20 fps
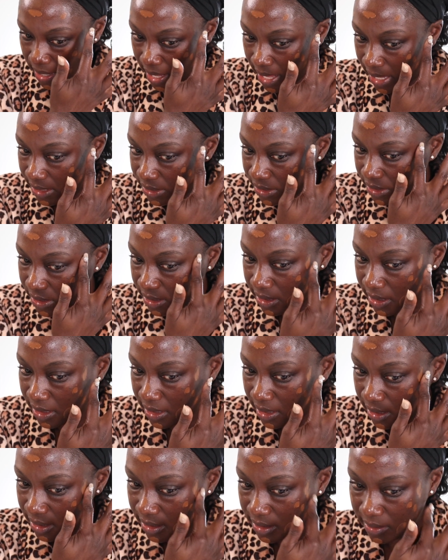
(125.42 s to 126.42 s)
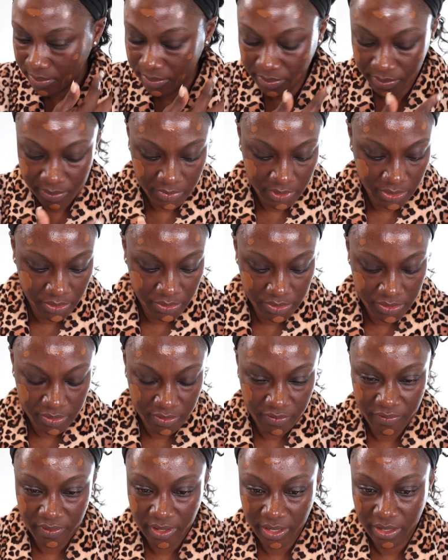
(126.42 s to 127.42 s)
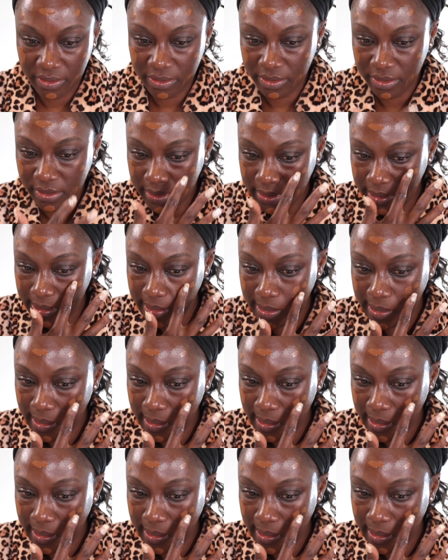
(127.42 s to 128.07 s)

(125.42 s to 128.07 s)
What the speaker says: actually use your fingers